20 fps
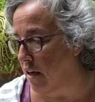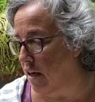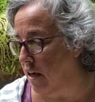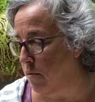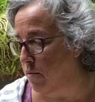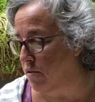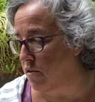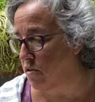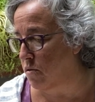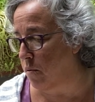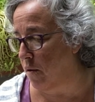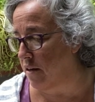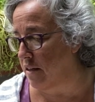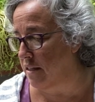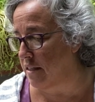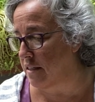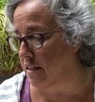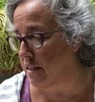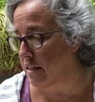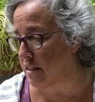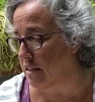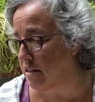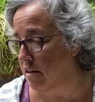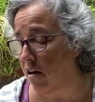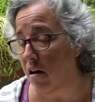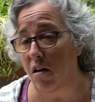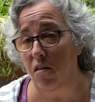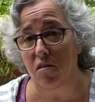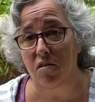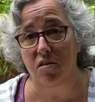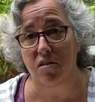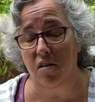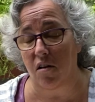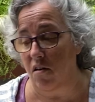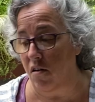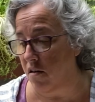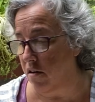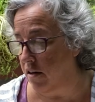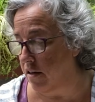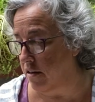it was $26
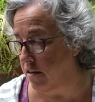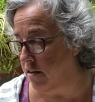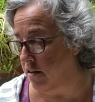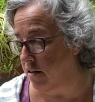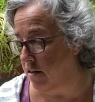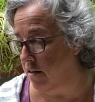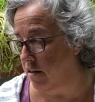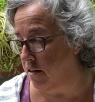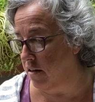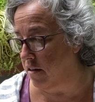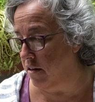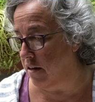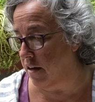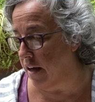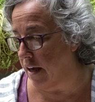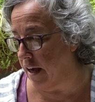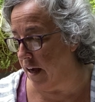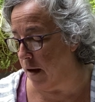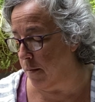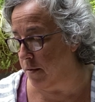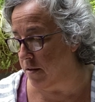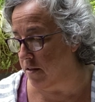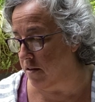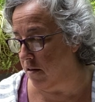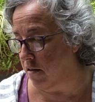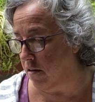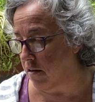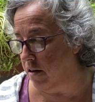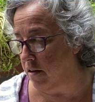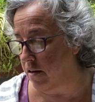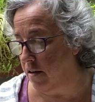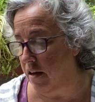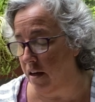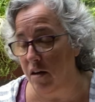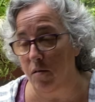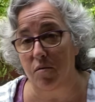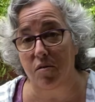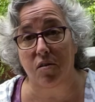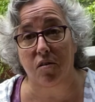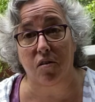on Amazon,
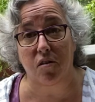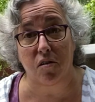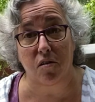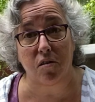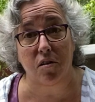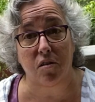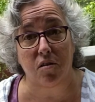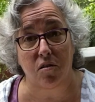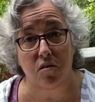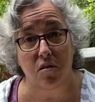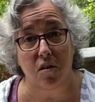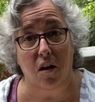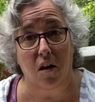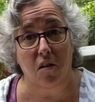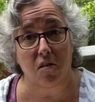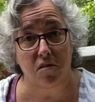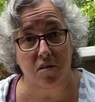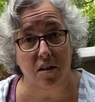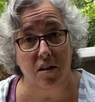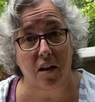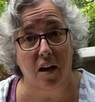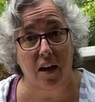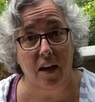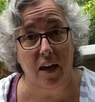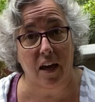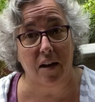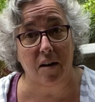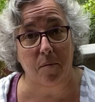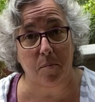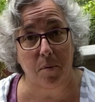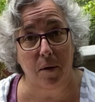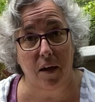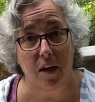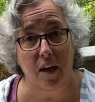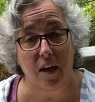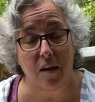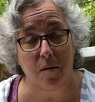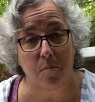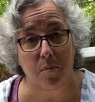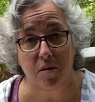and it was $32 that I had to
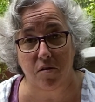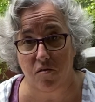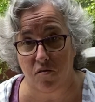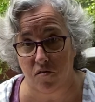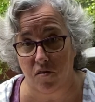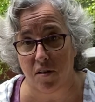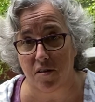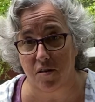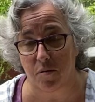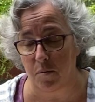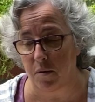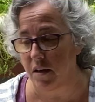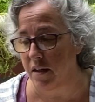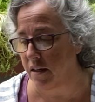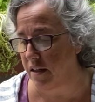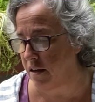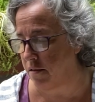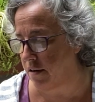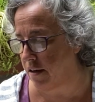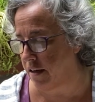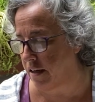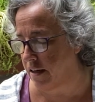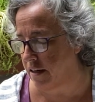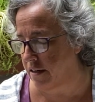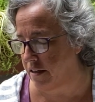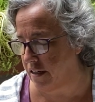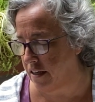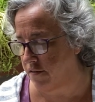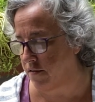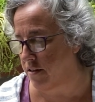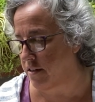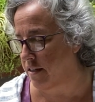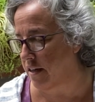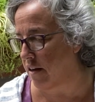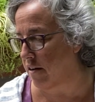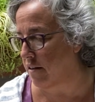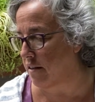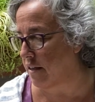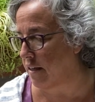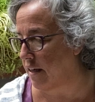pay, but trust me, it evens
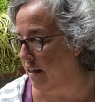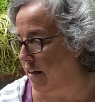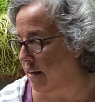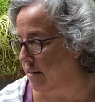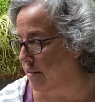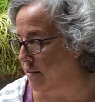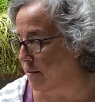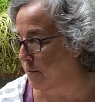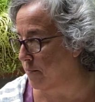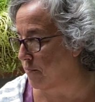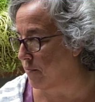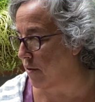out at the end.